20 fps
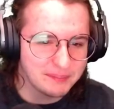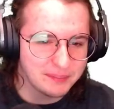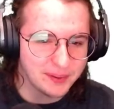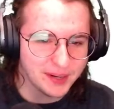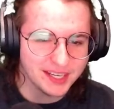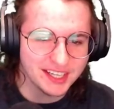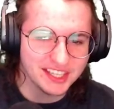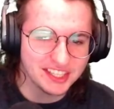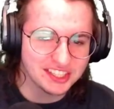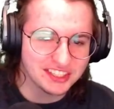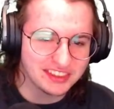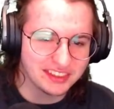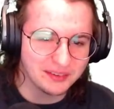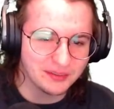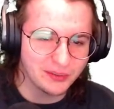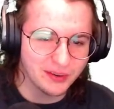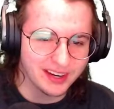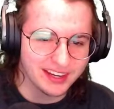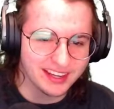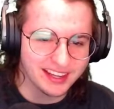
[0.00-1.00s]
punished the
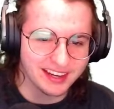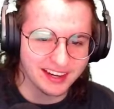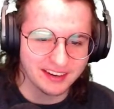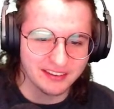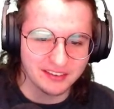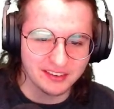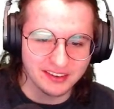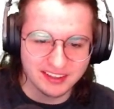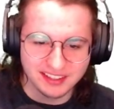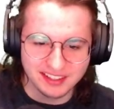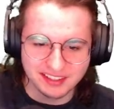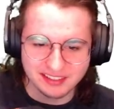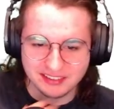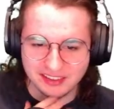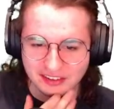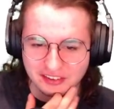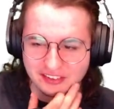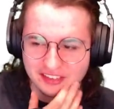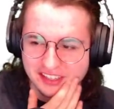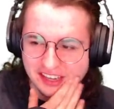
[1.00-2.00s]
wicked and
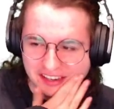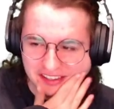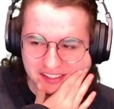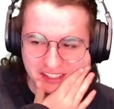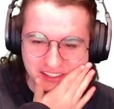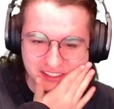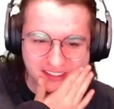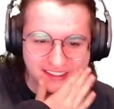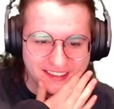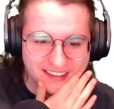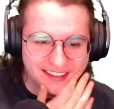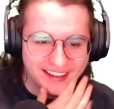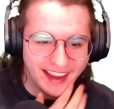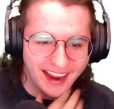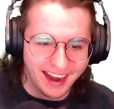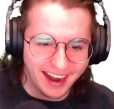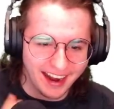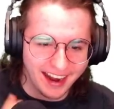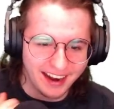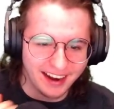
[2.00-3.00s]
released their sins into
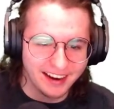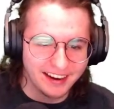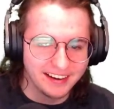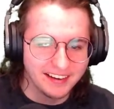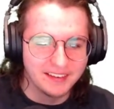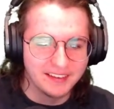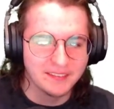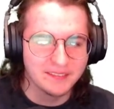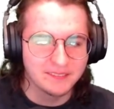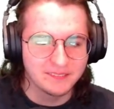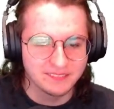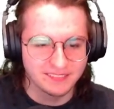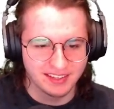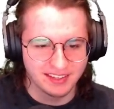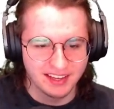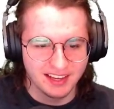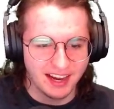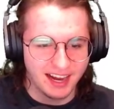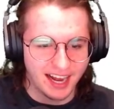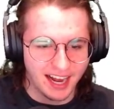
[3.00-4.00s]
the air.
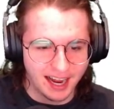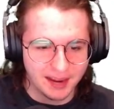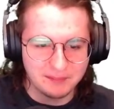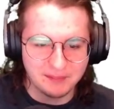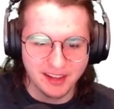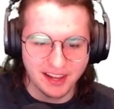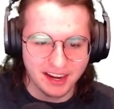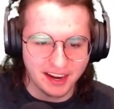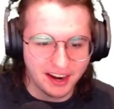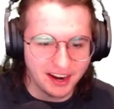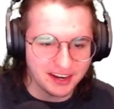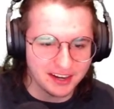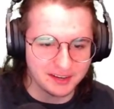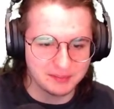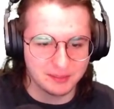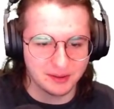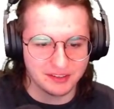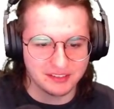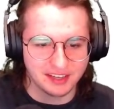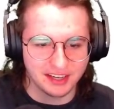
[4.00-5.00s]
I'm not
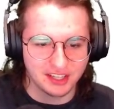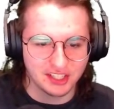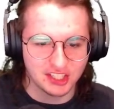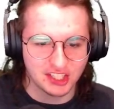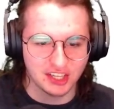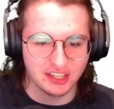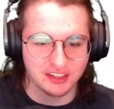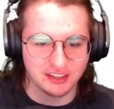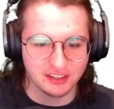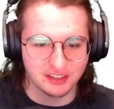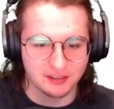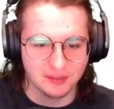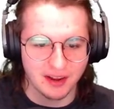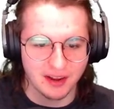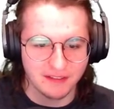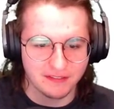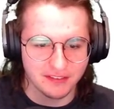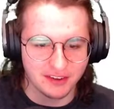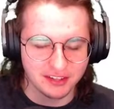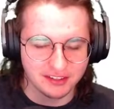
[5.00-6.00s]
100% sure this is
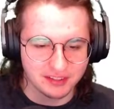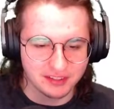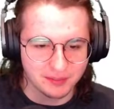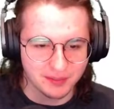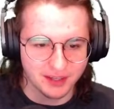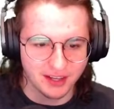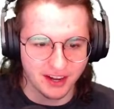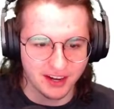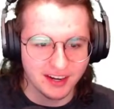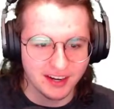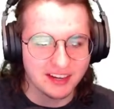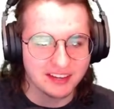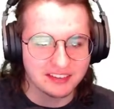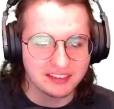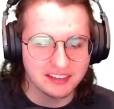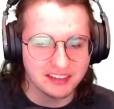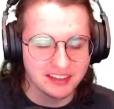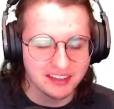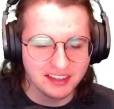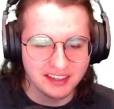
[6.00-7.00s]
my fault, to be
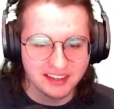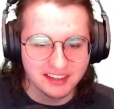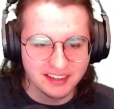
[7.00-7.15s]
honest.